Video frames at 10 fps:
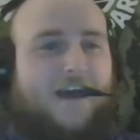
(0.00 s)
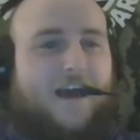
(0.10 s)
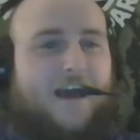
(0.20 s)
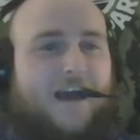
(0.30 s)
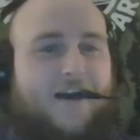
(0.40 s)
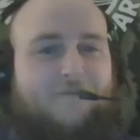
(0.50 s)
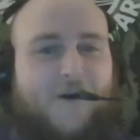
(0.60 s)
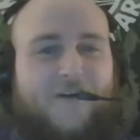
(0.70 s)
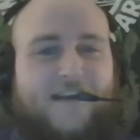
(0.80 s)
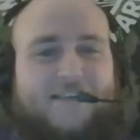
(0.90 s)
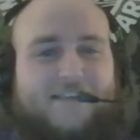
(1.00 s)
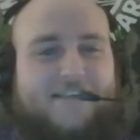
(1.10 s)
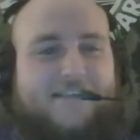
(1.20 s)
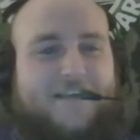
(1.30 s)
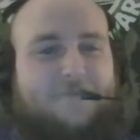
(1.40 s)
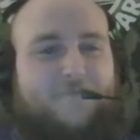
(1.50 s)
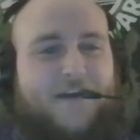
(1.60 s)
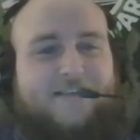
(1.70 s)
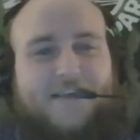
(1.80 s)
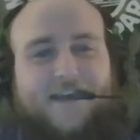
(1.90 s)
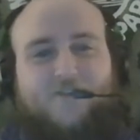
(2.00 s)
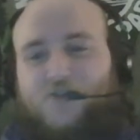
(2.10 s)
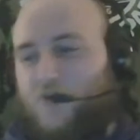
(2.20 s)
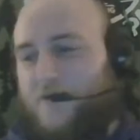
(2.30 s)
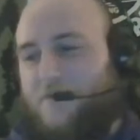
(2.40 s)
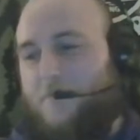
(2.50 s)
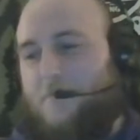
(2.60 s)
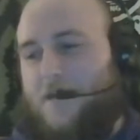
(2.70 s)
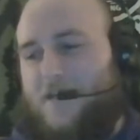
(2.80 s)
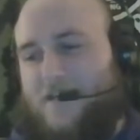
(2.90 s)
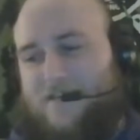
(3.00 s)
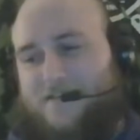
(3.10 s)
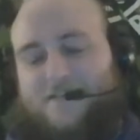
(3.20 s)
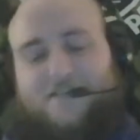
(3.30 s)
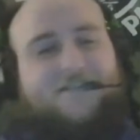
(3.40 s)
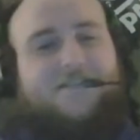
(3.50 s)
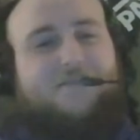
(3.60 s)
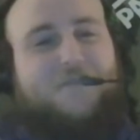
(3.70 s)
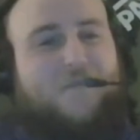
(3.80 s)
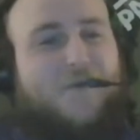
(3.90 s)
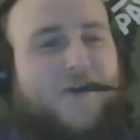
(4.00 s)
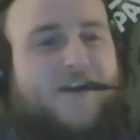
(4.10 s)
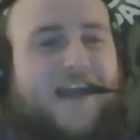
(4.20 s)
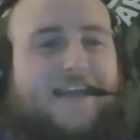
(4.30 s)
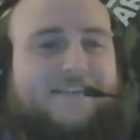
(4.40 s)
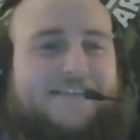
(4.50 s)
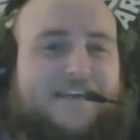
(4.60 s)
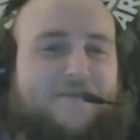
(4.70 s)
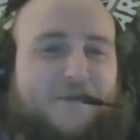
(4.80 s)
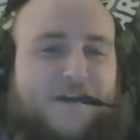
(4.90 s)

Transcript: Mo, and SEC Big Ten joint meetings, February 19th.